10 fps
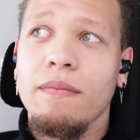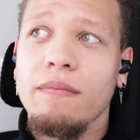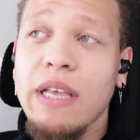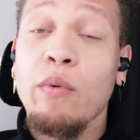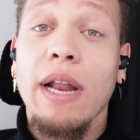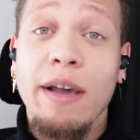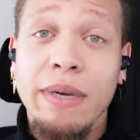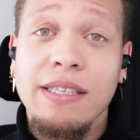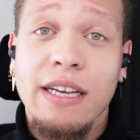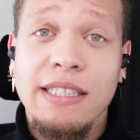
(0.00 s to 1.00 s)
they would like
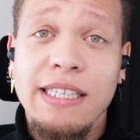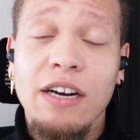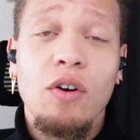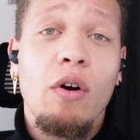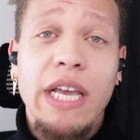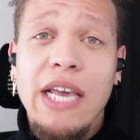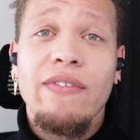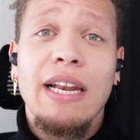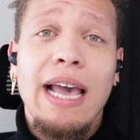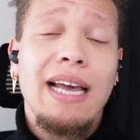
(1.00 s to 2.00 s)
me to consider, or
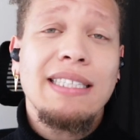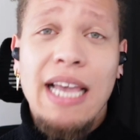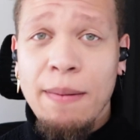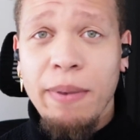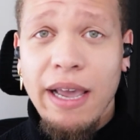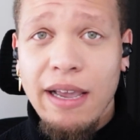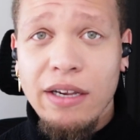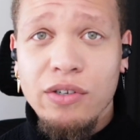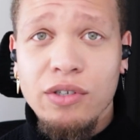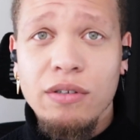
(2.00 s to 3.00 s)
even like a
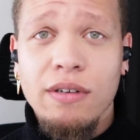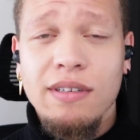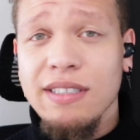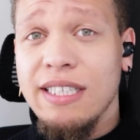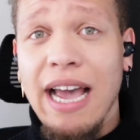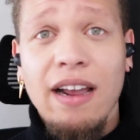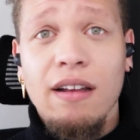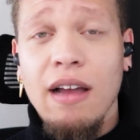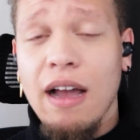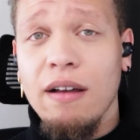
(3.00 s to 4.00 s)
10-page deck
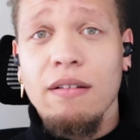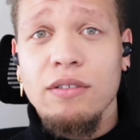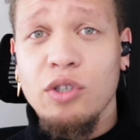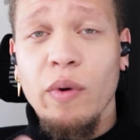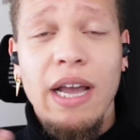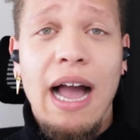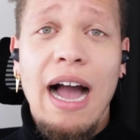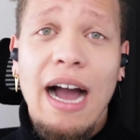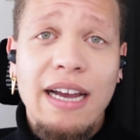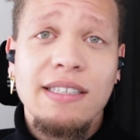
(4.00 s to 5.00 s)
doing a
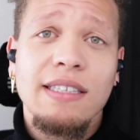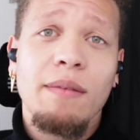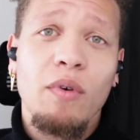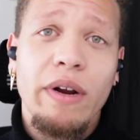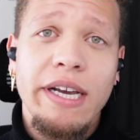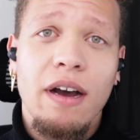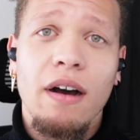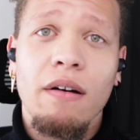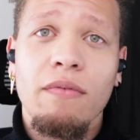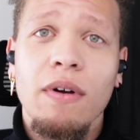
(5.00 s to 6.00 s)
high summary
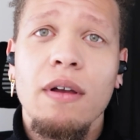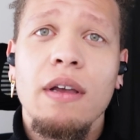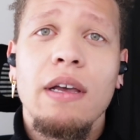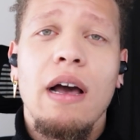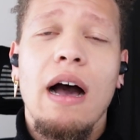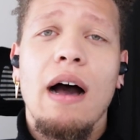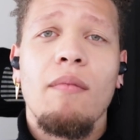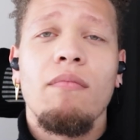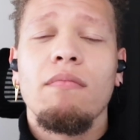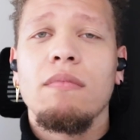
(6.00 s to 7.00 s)
of,
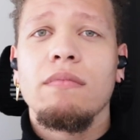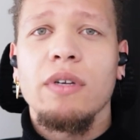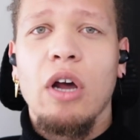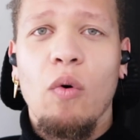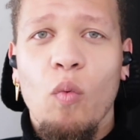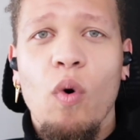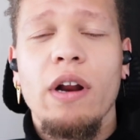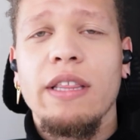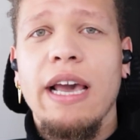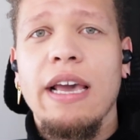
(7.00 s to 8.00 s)
what
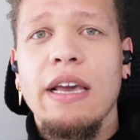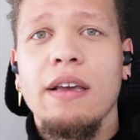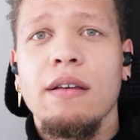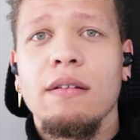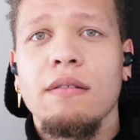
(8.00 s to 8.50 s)
are they